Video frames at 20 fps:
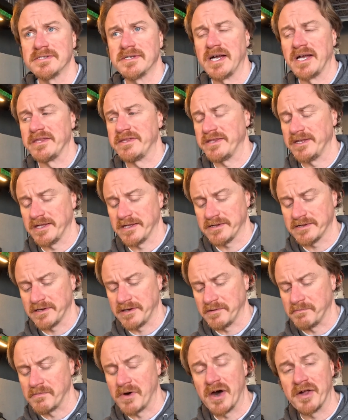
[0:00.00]
I think
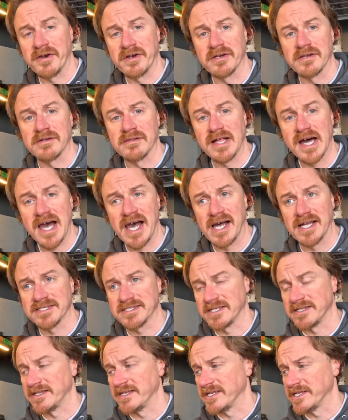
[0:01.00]
modern glass,
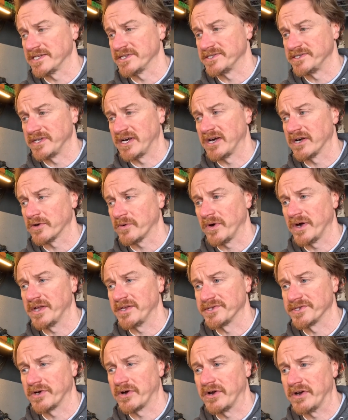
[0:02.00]
is not quite
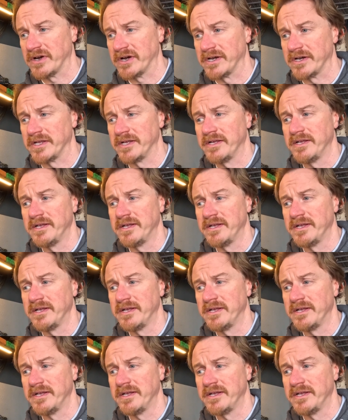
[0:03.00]
as hard